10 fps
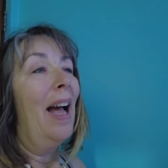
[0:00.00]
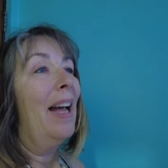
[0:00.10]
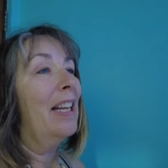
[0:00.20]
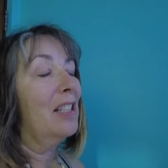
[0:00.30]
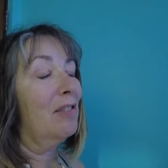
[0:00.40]

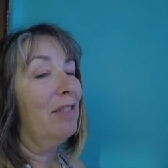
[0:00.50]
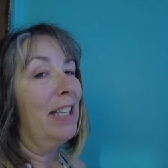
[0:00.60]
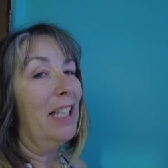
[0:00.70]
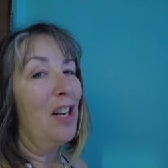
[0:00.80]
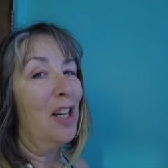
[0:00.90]
and it's a
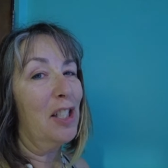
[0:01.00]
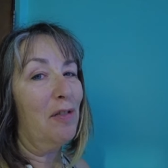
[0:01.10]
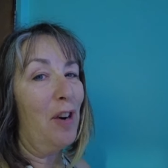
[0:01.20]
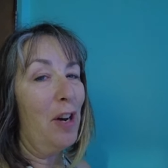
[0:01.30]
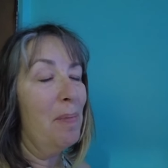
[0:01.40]
really nice
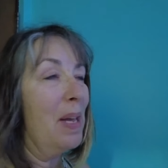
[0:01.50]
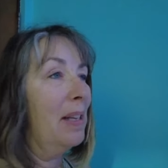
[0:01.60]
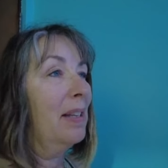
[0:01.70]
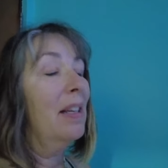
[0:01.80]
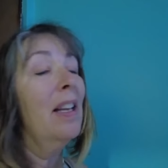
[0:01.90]
room.
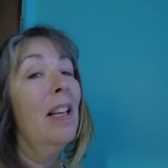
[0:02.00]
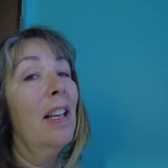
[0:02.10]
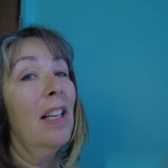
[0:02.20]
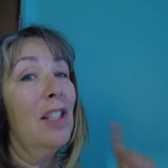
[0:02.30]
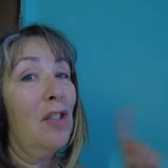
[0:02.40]

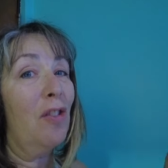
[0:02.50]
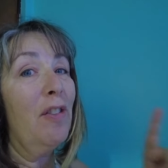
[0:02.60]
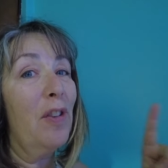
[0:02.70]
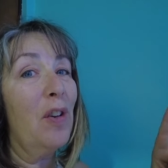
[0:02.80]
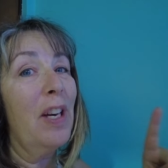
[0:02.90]
Sorry
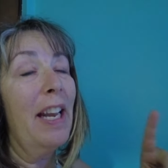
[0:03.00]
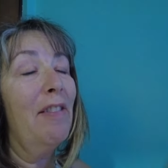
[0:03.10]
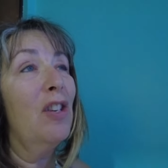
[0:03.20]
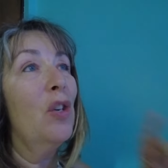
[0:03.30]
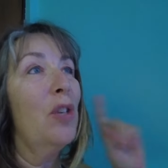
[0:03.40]
if you could hear
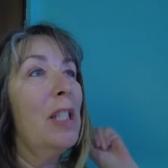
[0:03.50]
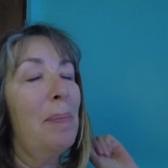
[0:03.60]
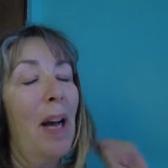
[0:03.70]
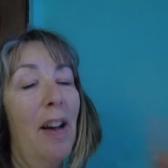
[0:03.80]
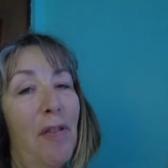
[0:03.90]
a noise,
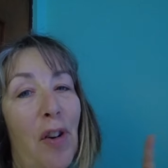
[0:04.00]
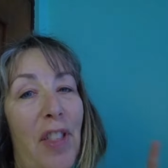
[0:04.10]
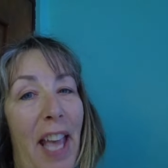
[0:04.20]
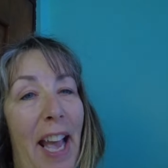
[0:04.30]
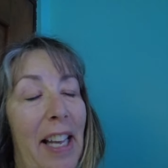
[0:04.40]
but I've got
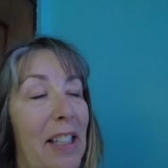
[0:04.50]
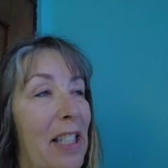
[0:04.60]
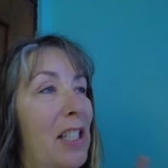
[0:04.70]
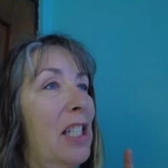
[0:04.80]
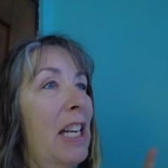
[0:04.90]
the air
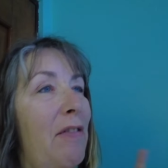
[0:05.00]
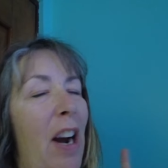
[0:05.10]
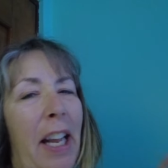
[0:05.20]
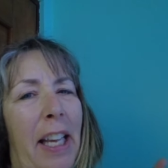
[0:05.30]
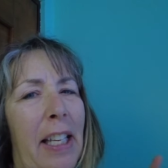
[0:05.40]
conditioning
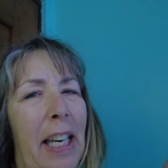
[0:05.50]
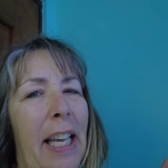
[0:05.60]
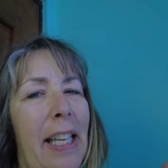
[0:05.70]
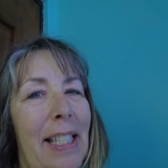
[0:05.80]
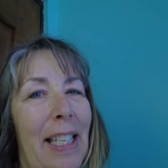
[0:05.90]
running and
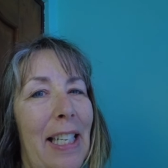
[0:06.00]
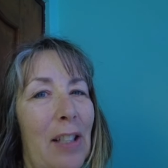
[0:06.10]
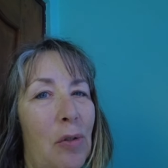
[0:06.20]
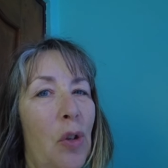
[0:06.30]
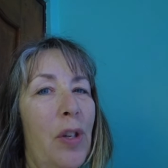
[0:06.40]
it is a
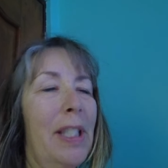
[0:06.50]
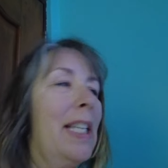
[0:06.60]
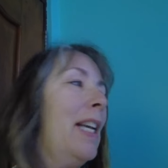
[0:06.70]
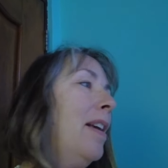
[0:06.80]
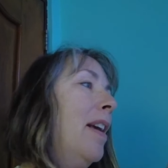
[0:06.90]
little
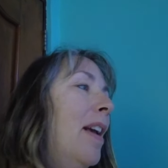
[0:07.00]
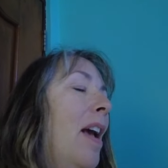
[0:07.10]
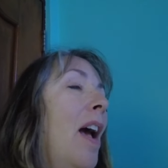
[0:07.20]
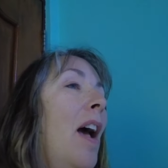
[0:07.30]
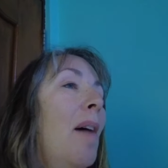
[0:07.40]
noisy.
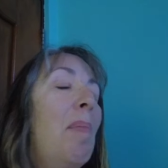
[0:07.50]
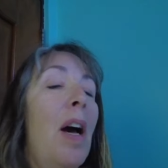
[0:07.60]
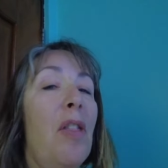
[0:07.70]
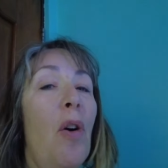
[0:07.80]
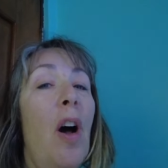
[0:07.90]

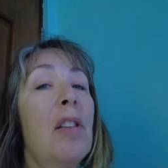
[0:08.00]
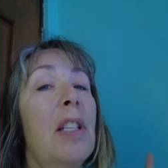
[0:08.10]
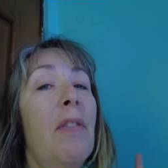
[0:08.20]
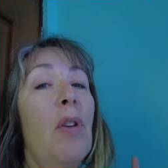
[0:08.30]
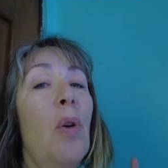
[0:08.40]
But I thought I'd
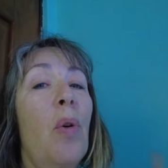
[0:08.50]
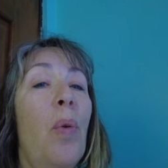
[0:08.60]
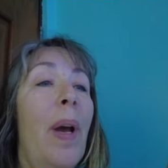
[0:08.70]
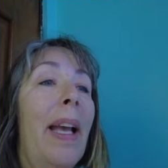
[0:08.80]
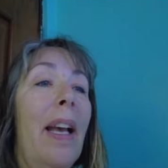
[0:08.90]
give you a
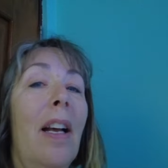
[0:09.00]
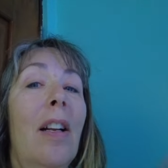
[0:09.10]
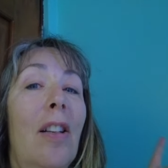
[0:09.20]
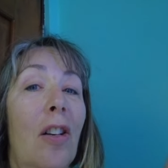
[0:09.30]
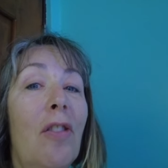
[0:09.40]
quick
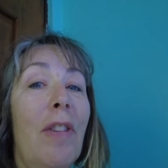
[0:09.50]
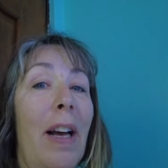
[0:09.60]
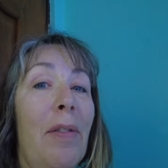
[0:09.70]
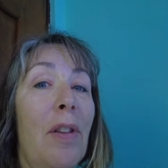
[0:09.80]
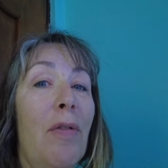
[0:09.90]
look
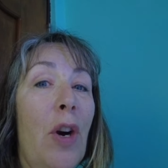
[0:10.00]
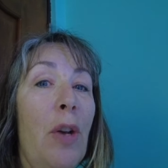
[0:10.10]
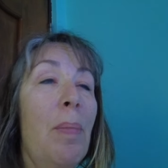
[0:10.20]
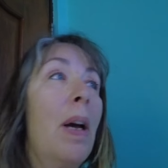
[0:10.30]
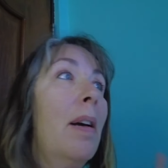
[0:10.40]
round the
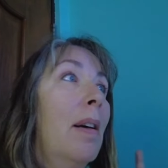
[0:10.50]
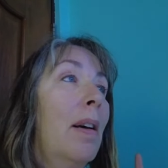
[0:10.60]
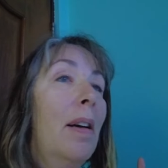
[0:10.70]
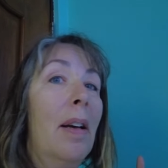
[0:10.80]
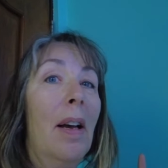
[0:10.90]
room
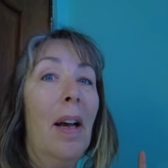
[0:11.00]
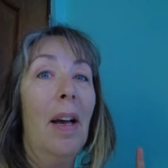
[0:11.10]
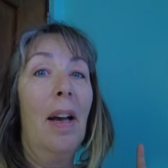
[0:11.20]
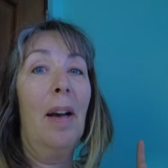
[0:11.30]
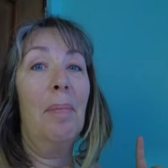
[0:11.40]

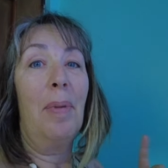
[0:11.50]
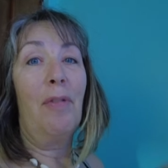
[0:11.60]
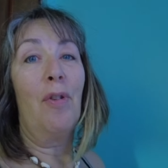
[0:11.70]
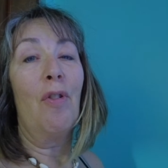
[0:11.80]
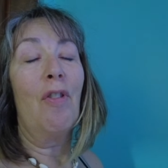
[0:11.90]

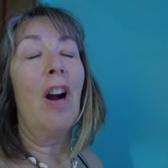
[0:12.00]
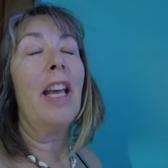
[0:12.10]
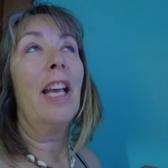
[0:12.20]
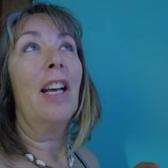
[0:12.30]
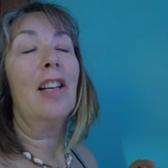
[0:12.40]
before I